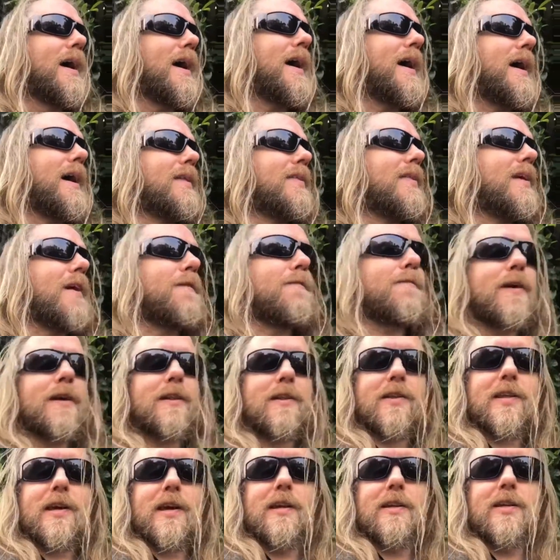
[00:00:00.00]
and I failed
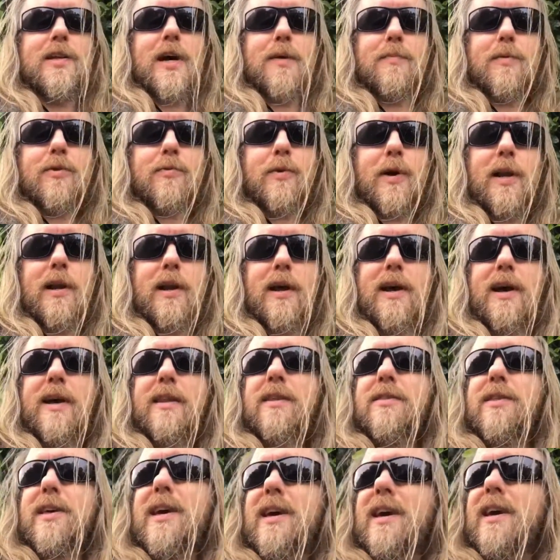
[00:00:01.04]
the second time as well. And
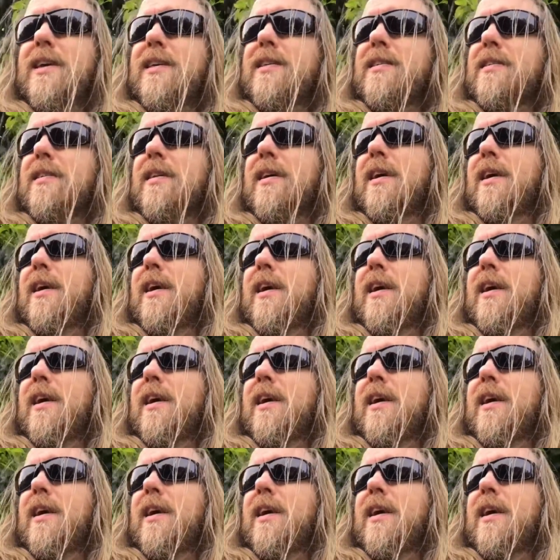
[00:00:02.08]
the thing is,